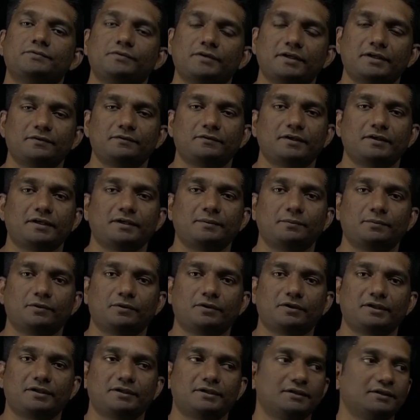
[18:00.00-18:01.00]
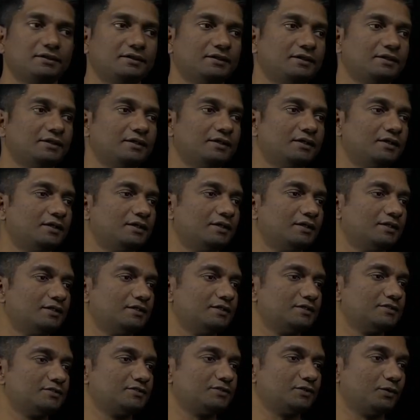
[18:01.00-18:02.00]
very, very important.
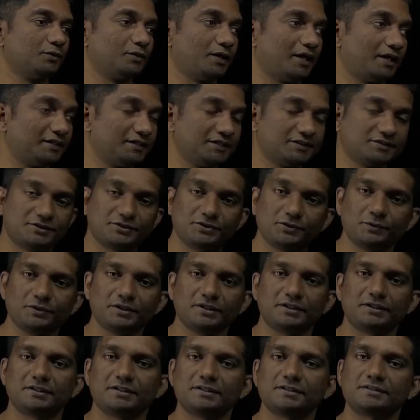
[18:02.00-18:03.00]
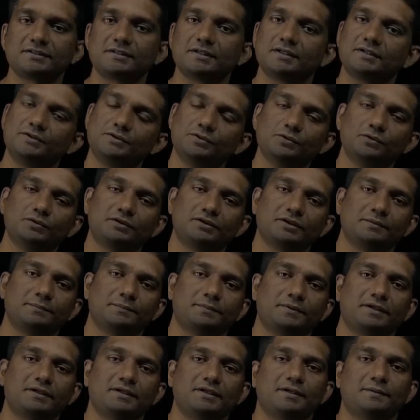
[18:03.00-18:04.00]
So, and its unit is Newton
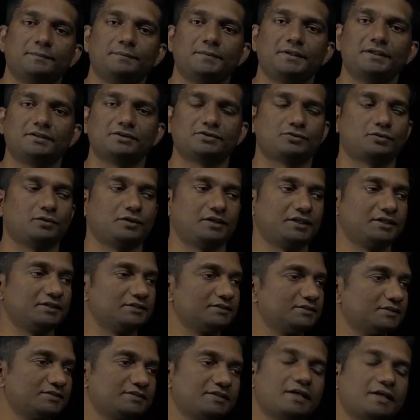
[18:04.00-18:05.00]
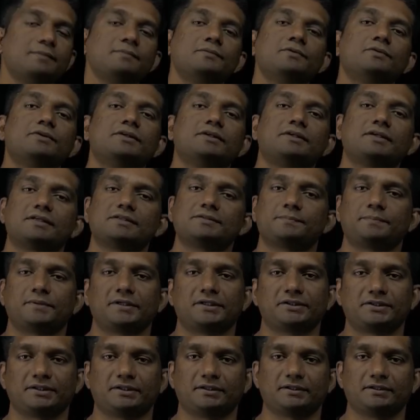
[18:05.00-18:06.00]
per meter square. It is the same unit as
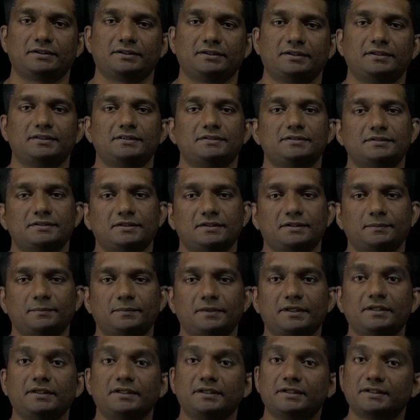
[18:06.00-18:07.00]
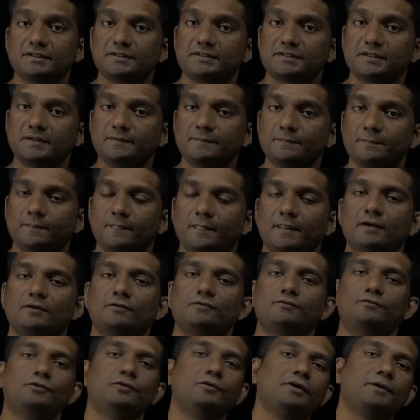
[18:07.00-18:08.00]
pressure. It is, but it is a
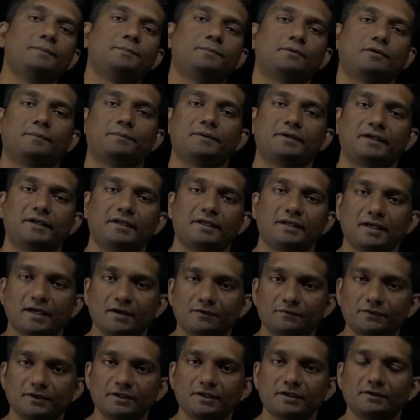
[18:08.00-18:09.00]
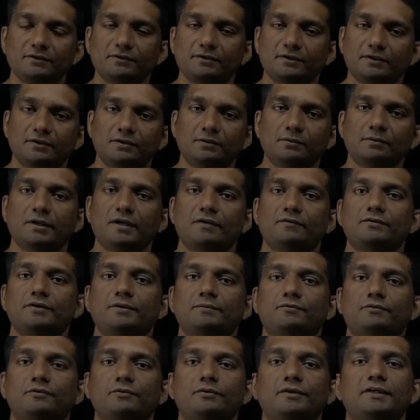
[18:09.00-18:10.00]
fluid property.
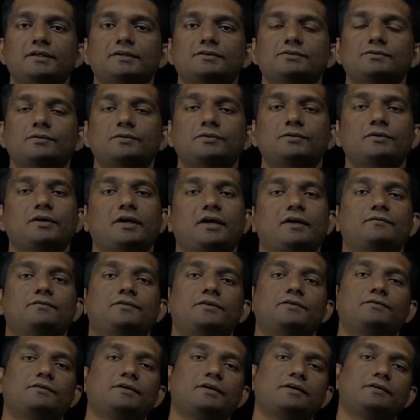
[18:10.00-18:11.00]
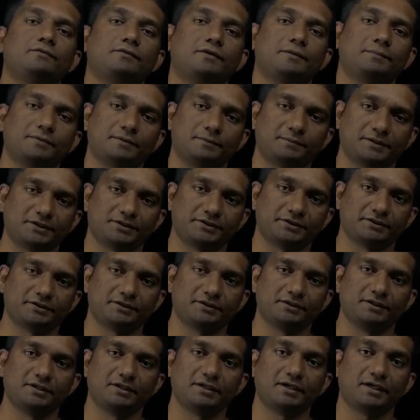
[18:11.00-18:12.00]
Every fluid is going to have different vapor pressure,
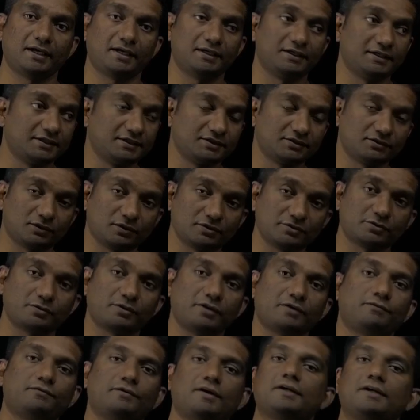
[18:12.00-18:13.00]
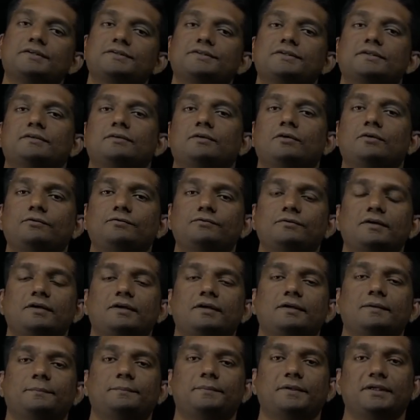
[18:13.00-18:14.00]
and it is also a function of
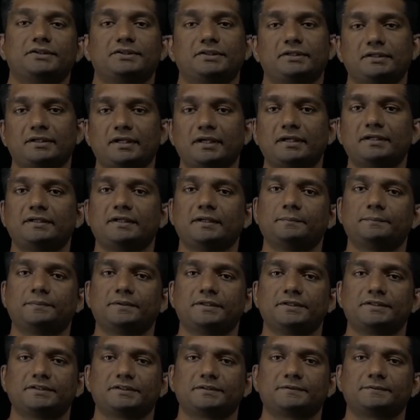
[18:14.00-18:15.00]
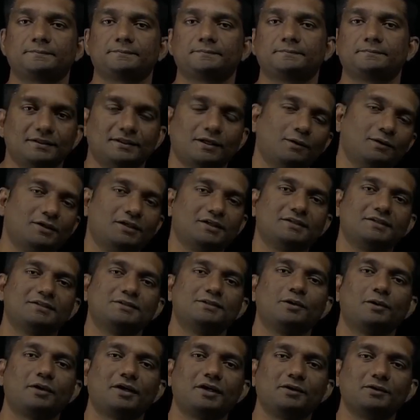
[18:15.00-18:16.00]
pressure and temperature. Now let
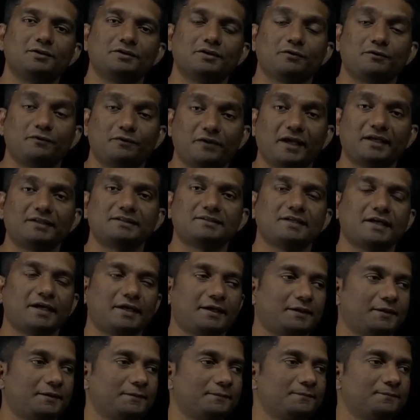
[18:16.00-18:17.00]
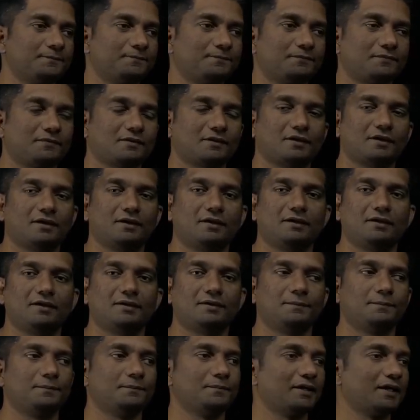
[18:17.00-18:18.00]
us look into the phase diagram,
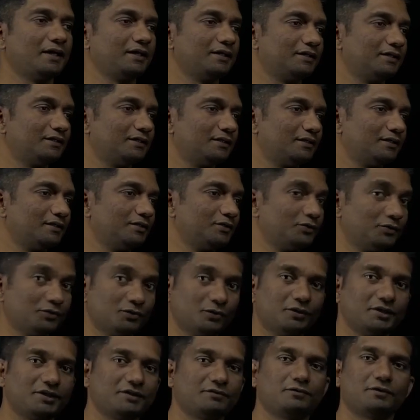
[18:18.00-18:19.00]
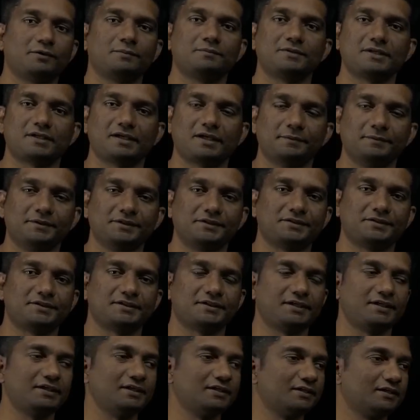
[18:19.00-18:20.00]
and it from the
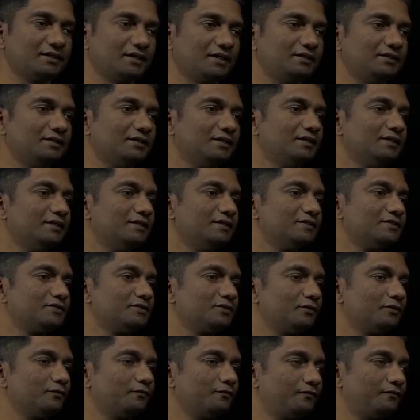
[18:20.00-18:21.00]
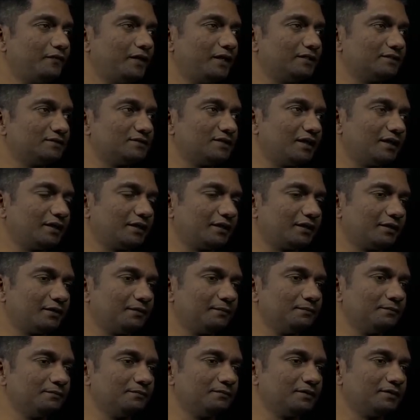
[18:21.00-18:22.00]
chemistry, right? So phase
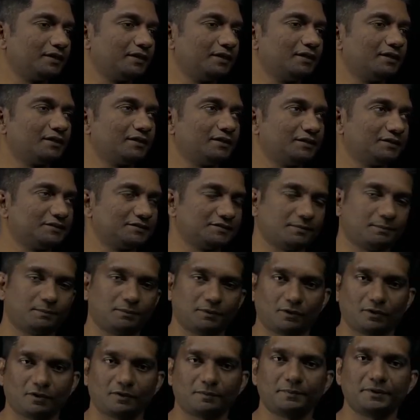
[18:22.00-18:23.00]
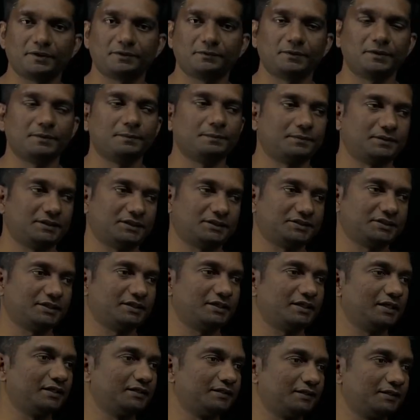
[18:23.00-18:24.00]
diagram, here it is the plot between
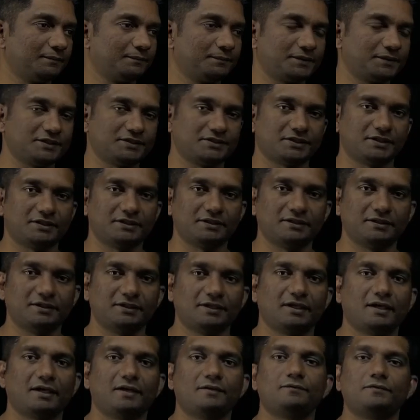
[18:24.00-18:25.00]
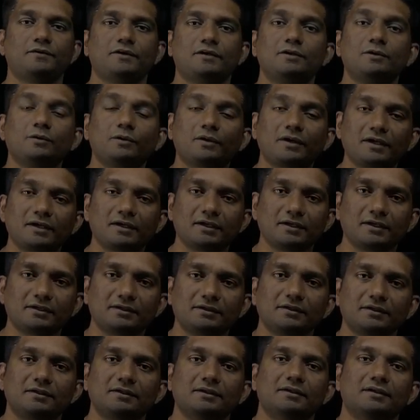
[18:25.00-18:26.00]
pressure and temperature, and we are looking
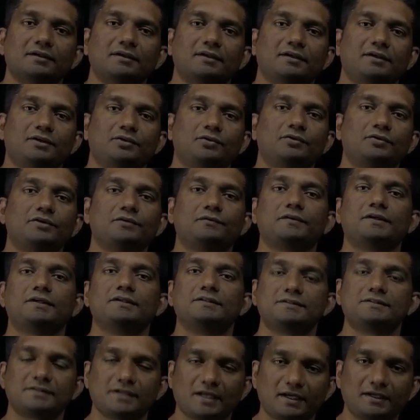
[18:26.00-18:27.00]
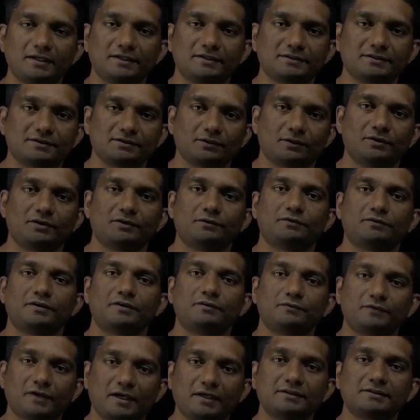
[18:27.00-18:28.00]
at different states or
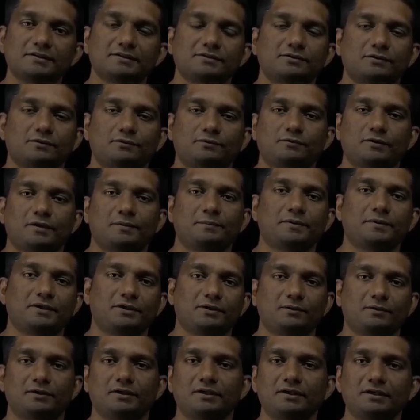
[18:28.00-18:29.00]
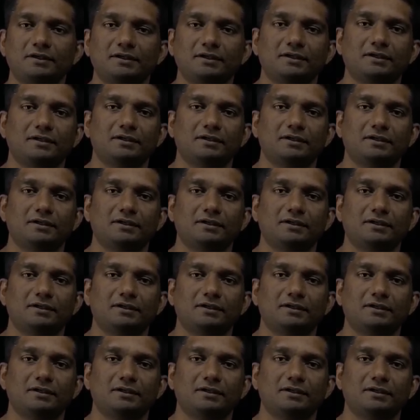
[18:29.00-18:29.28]
different phases of one particular